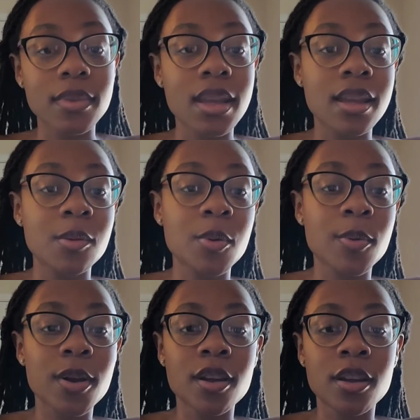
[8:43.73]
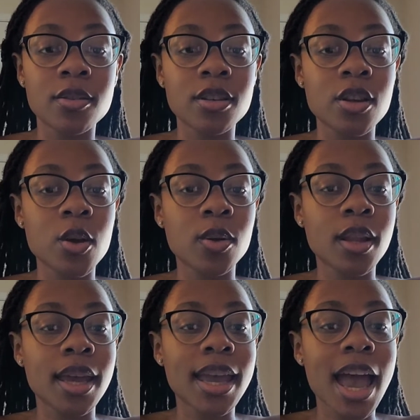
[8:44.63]
and preparing you to know
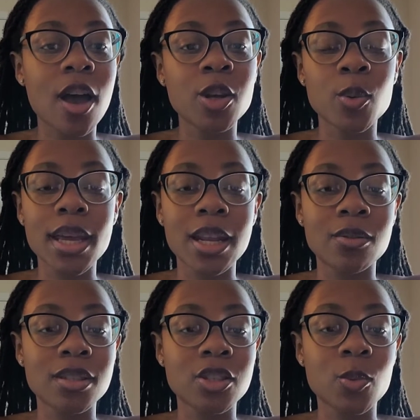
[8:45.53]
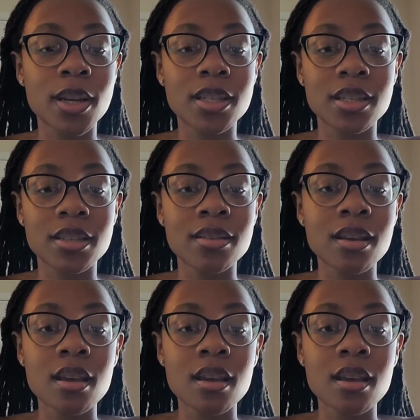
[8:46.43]
like how you would handle situations